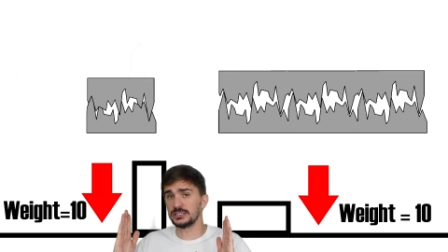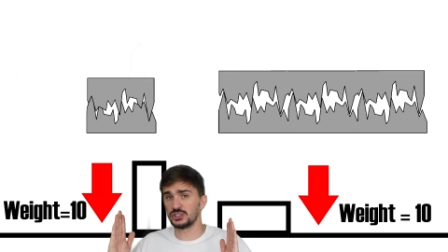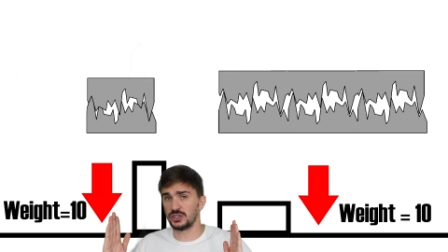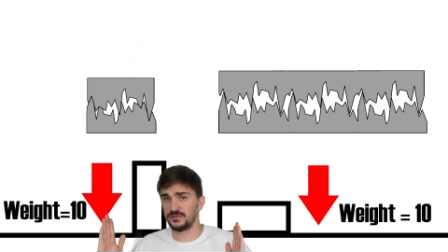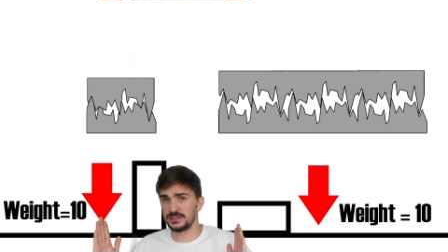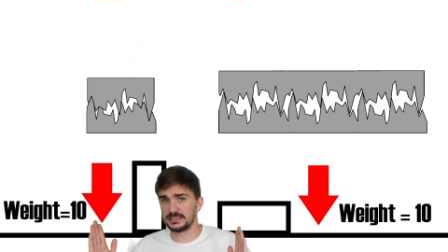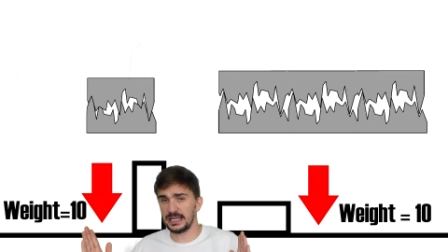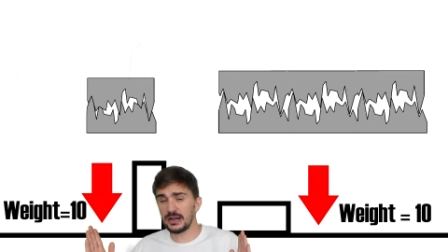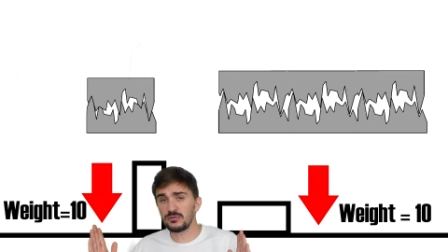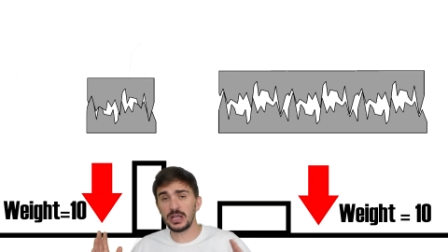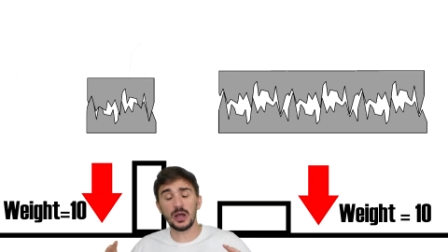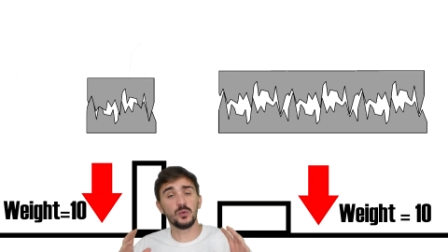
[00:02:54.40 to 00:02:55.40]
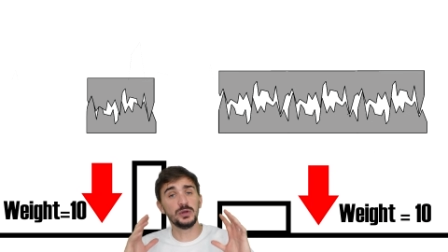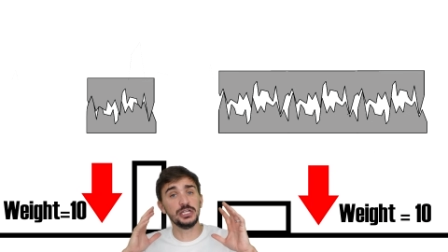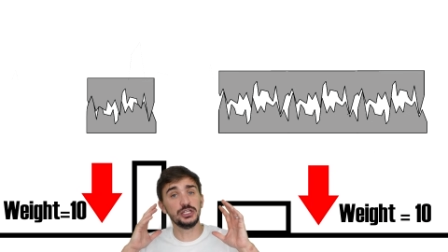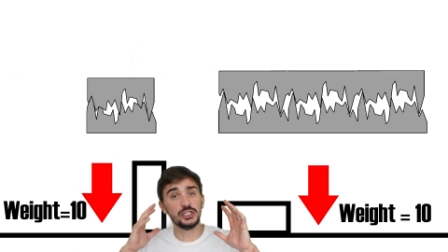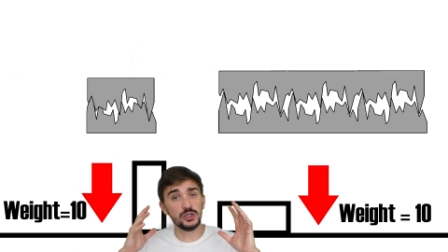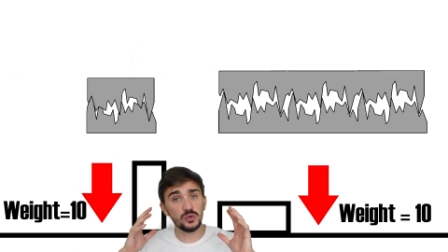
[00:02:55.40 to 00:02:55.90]
the surface area, we
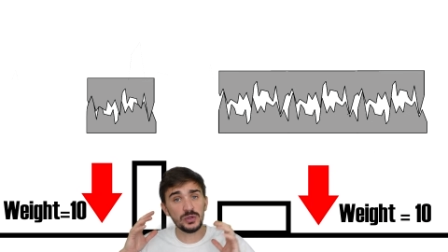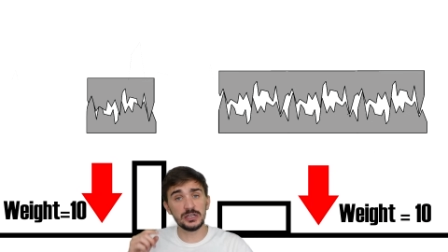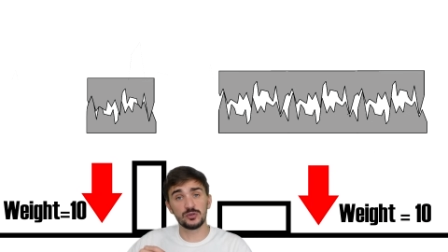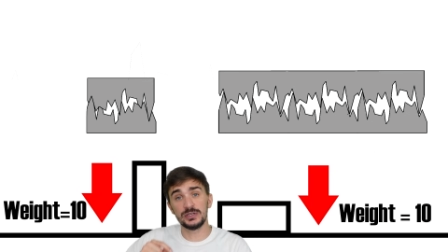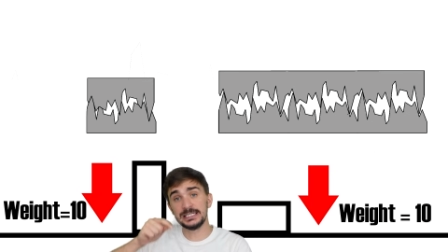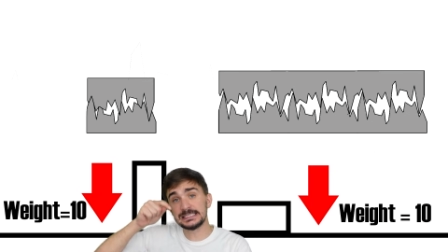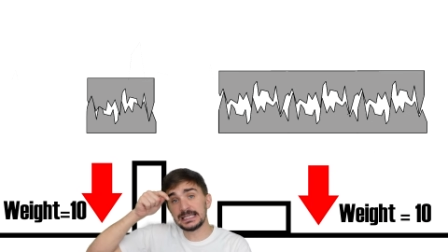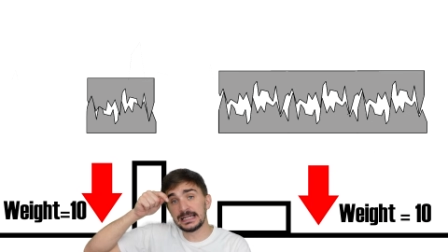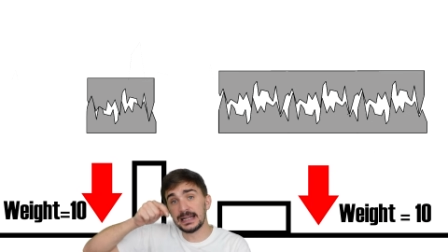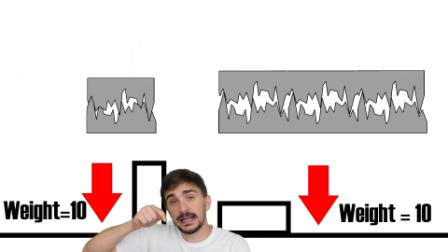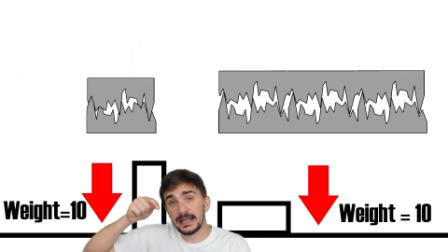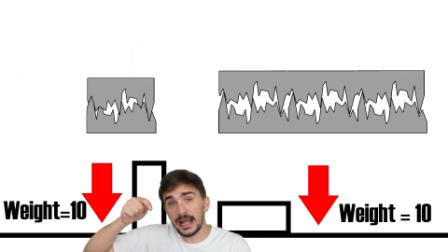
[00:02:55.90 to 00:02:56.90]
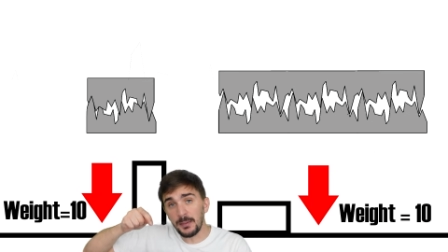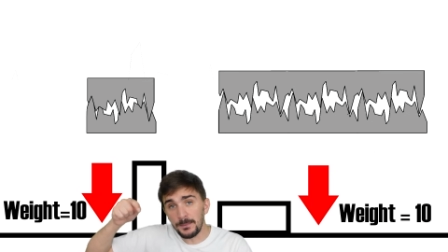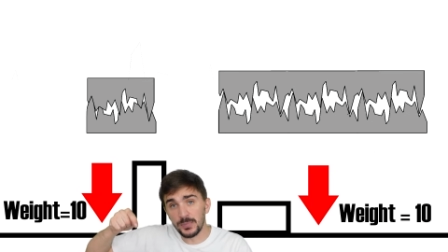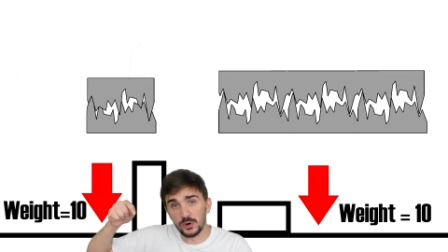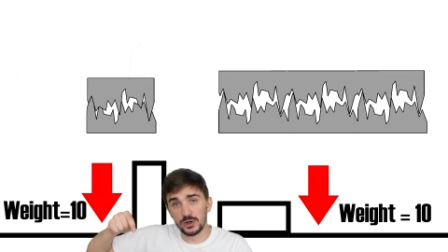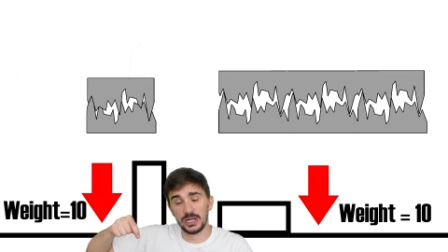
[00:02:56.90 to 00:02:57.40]
do increase the
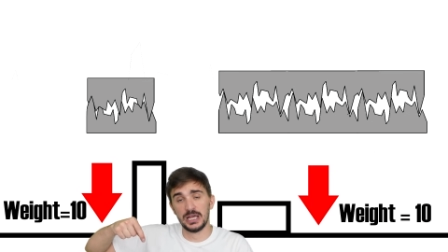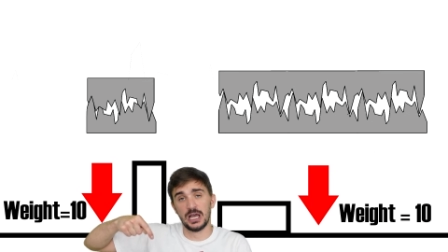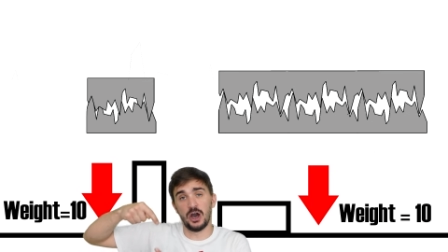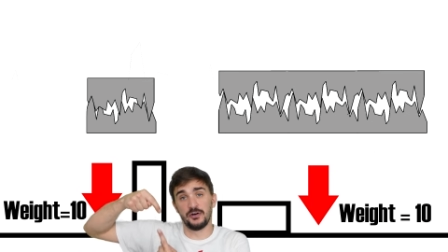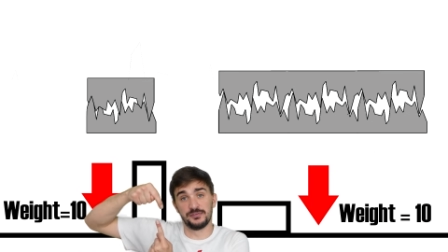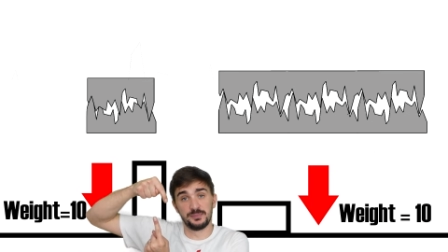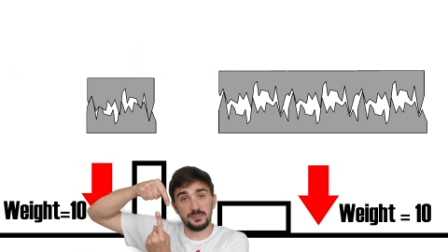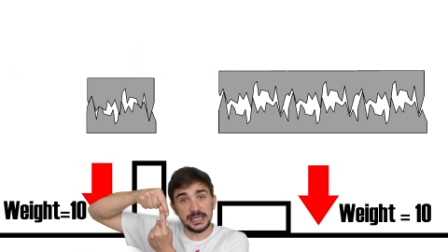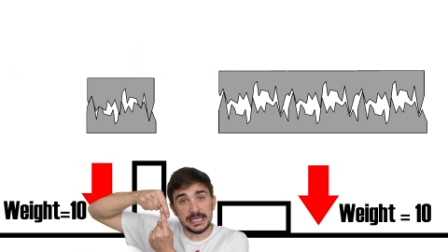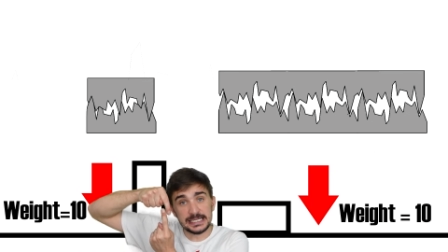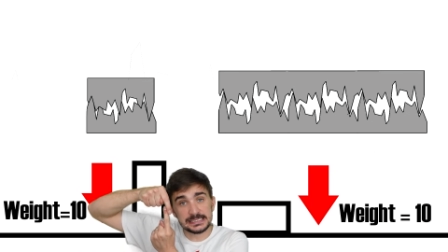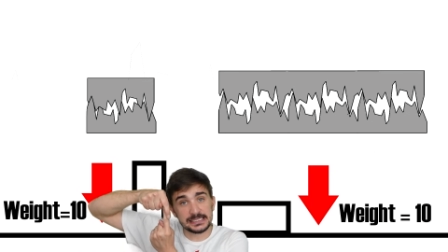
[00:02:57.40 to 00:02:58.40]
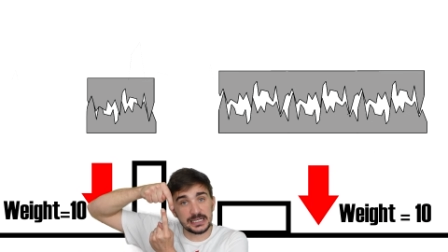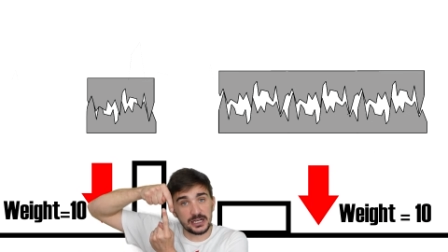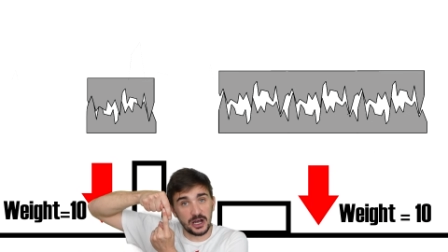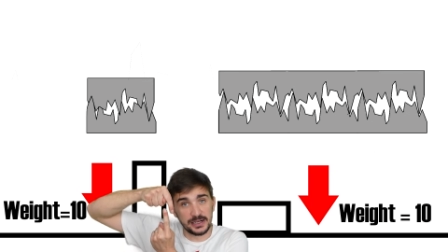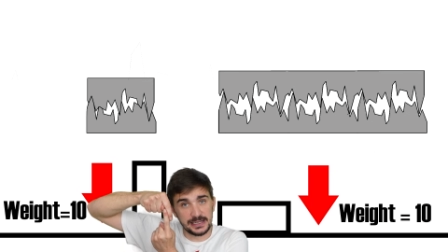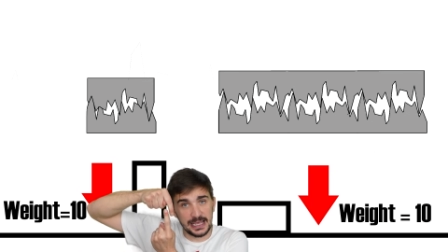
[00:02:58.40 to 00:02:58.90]
number of peaks
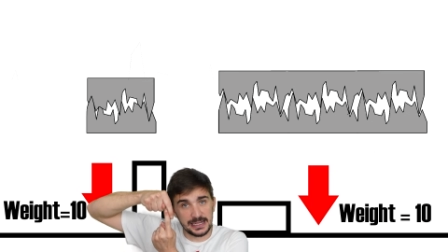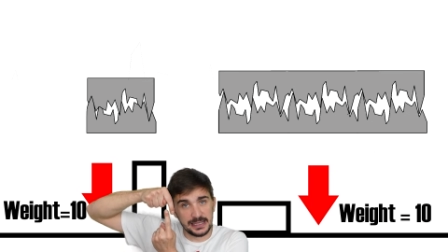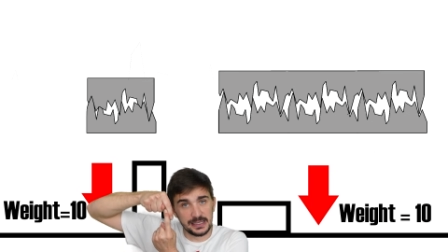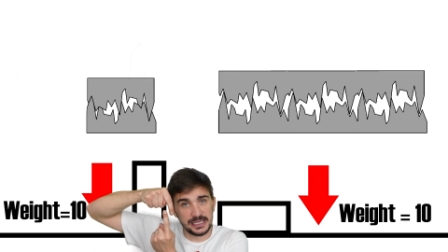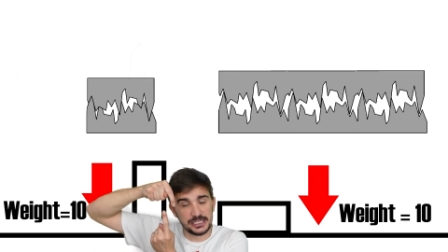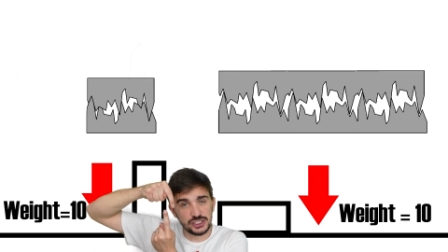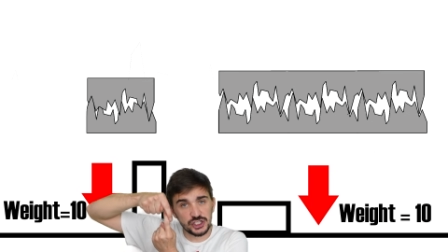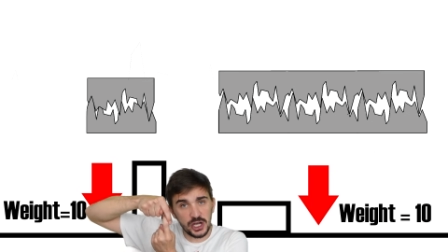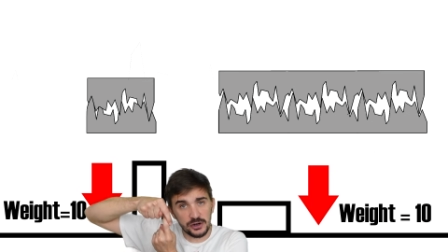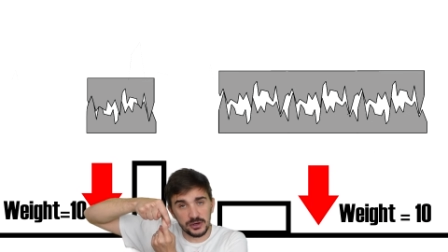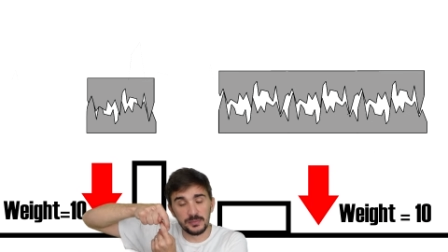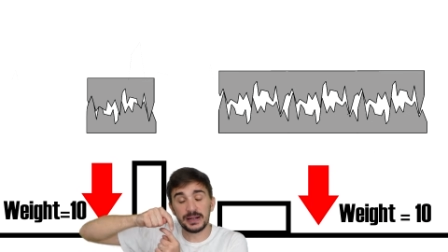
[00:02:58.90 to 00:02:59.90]
contacting each other.